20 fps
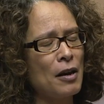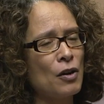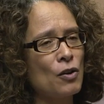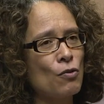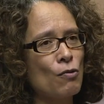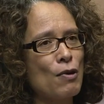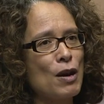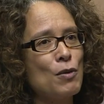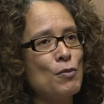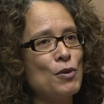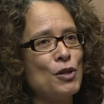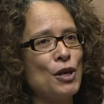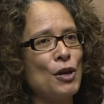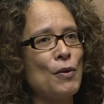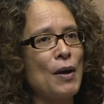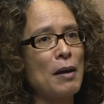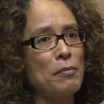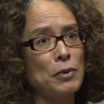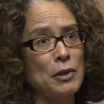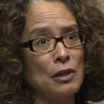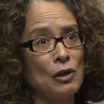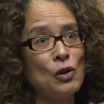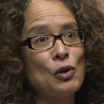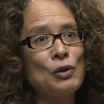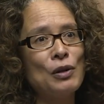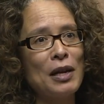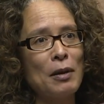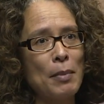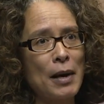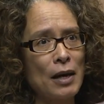agree with you
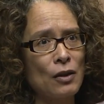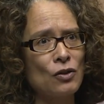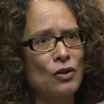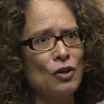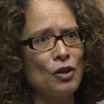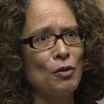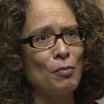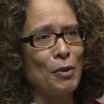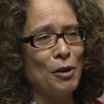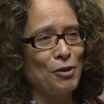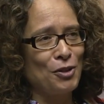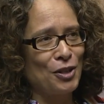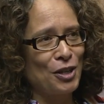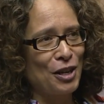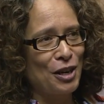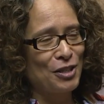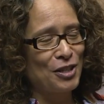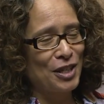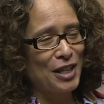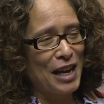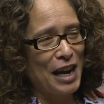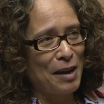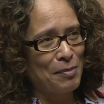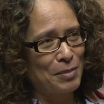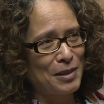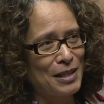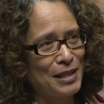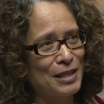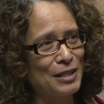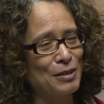absolutely about turbocharged
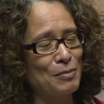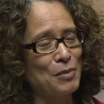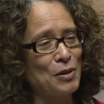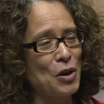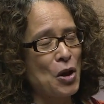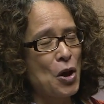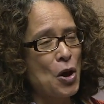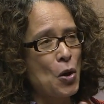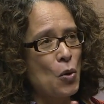capitalism and